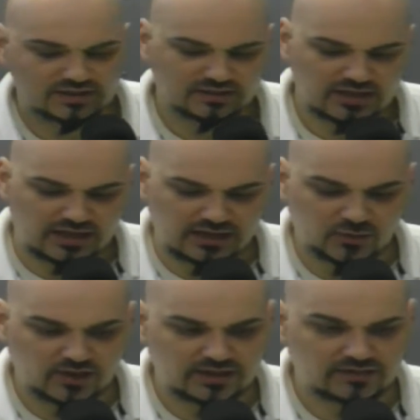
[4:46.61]
And I uh,
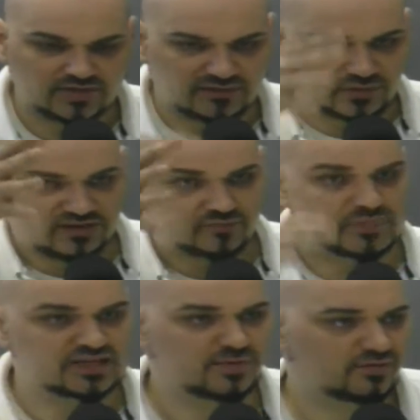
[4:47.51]
equate it if, if we have
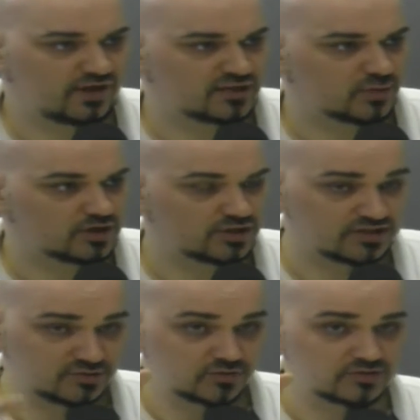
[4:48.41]
baseball fans watching us
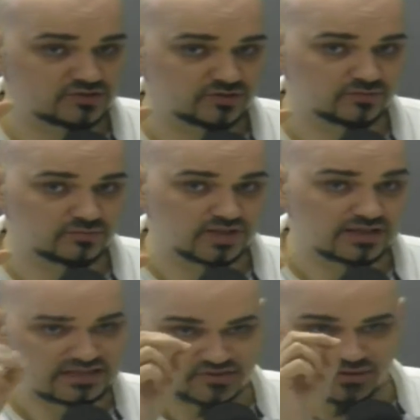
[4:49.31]
to to
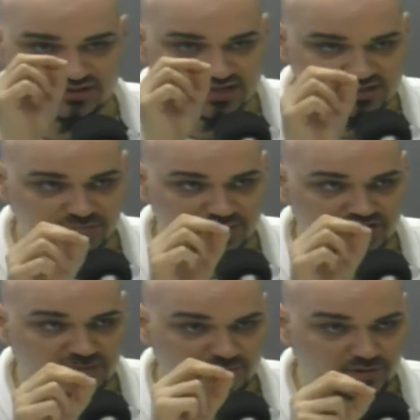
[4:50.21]
it, it's going to take a special
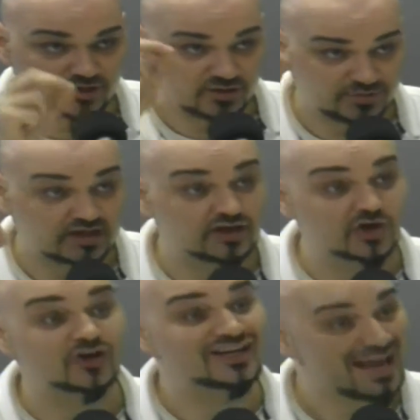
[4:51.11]
type of player to be a New
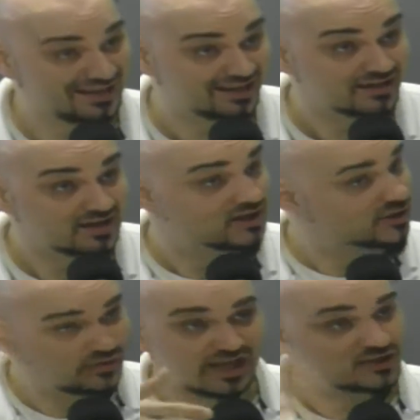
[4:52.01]
York Yankee.
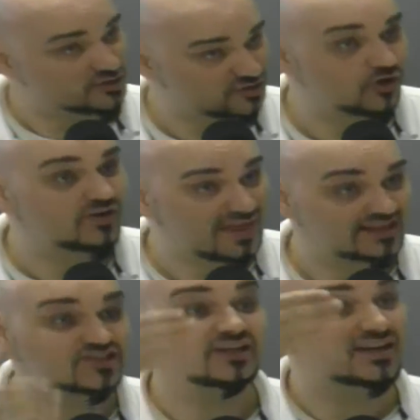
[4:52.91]
You can't just go to
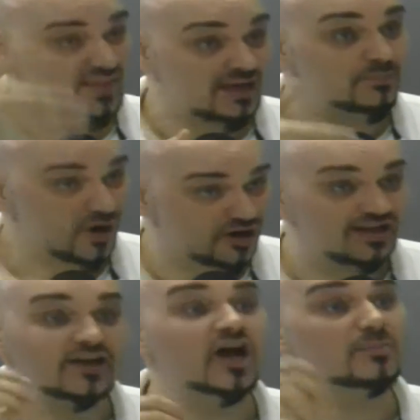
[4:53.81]
that city and that market
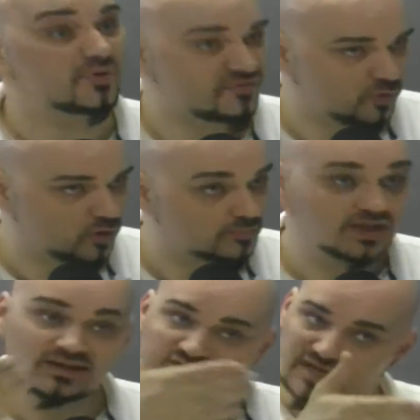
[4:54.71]
and not perform.
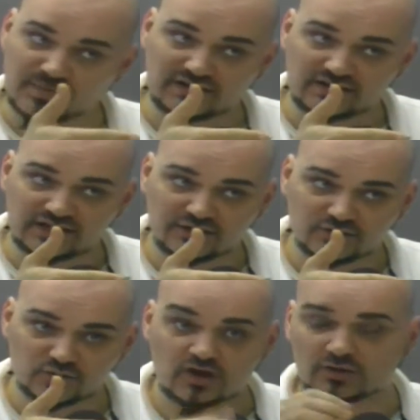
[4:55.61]
Yeah, yeah. Same idea here in
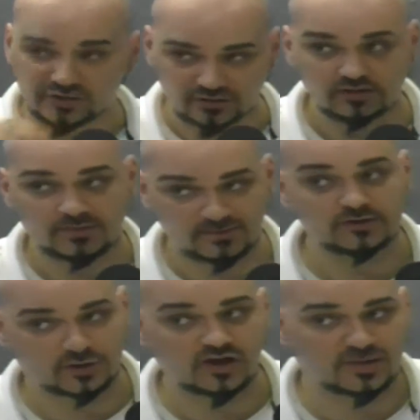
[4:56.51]
Toronto. You're
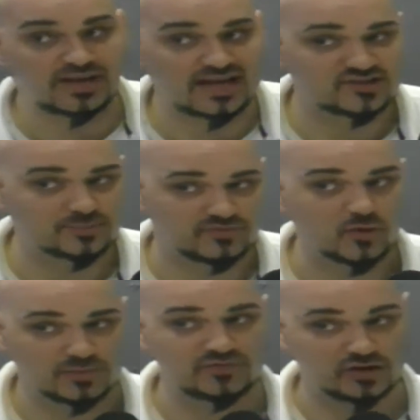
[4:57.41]
you're going to be asked to
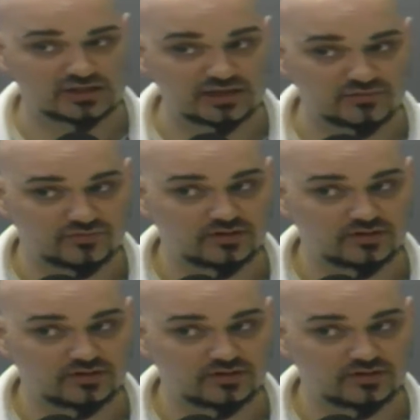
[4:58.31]
perform if you're a Leaf.